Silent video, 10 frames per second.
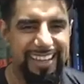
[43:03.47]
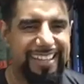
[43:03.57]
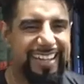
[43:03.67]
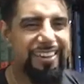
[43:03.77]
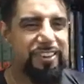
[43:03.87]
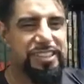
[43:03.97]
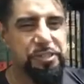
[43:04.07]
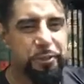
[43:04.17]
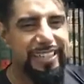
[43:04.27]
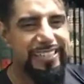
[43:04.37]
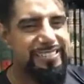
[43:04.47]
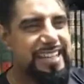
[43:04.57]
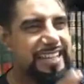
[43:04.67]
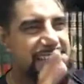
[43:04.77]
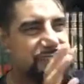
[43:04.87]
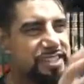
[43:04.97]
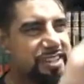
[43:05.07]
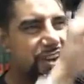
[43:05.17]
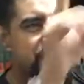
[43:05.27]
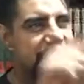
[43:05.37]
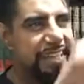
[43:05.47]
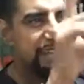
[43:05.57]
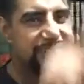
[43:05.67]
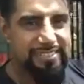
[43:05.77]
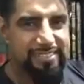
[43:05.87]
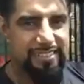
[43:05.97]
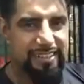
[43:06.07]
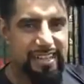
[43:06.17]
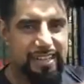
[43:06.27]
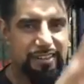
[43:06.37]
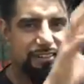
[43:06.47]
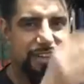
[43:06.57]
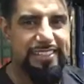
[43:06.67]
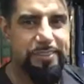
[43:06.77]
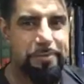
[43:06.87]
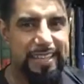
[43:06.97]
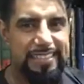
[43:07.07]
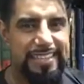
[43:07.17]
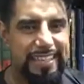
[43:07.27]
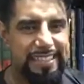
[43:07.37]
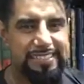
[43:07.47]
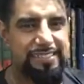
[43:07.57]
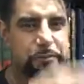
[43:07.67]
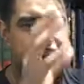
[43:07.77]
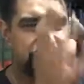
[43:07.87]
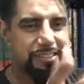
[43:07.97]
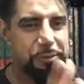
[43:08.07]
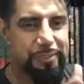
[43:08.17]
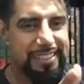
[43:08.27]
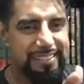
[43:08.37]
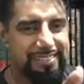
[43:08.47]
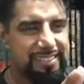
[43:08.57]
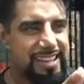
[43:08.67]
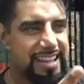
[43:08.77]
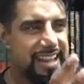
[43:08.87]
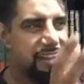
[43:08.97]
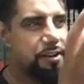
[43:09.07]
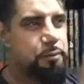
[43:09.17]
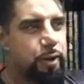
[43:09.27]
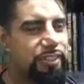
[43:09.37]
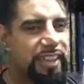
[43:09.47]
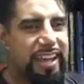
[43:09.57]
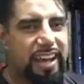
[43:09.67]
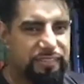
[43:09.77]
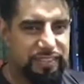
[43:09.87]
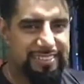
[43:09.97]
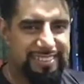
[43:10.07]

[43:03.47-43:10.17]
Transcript: you know, on the toilets, they've just got a necklace, like a razor blade necklace on one of the toilets, and on one they haven't.